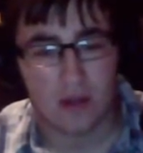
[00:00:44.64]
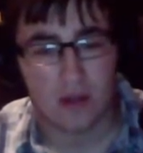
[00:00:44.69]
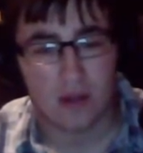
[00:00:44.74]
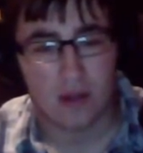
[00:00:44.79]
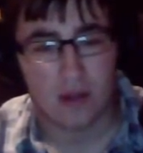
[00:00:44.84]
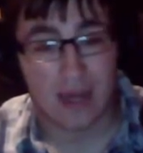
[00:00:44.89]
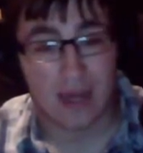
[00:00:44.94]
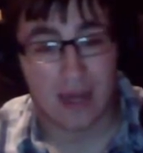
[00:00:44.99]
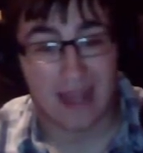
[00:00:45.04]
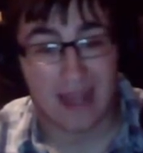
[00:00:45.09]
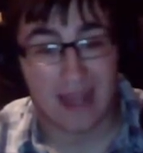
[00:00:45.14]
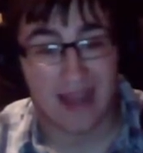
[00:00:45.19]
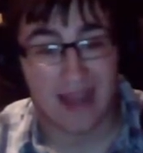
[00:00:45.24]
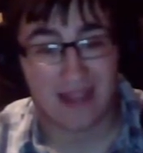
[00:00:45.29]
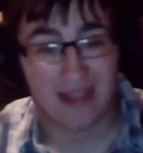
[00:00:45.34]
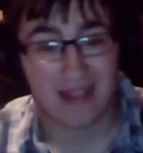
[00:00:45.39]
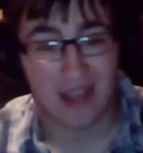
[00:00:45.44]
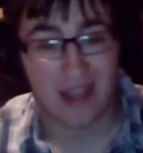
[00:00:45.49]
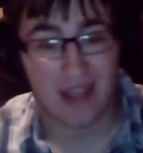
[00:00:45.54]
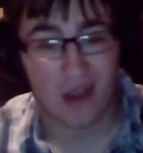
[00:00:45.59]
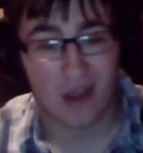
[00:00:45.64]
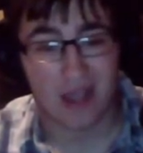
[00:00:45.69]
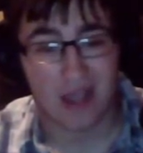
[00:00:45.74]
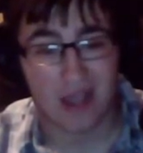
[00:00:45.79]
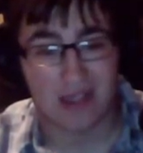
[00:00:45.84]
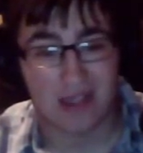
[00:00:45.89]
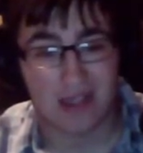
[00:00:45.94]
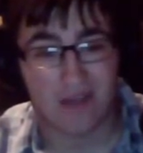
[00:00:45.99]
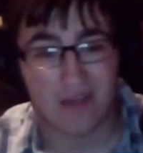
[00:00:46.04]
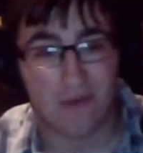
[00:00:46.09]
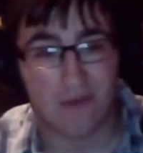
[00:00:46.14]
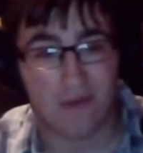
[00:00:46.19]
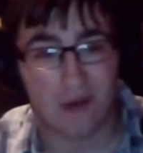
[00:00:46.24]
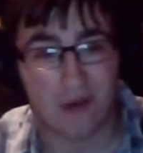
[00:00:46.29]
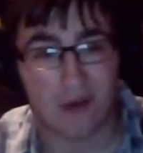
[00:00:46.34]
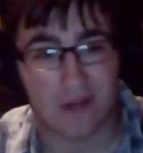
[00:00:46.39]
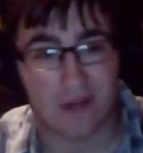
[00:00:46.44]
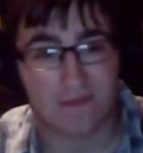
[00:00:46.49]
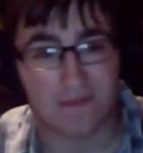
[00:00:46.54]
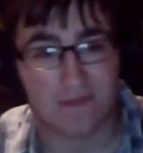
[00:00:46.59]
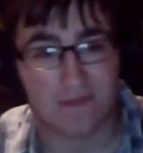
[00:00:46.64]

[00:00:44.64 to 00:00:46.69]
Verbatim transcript: And I can't thank you guys enough for it.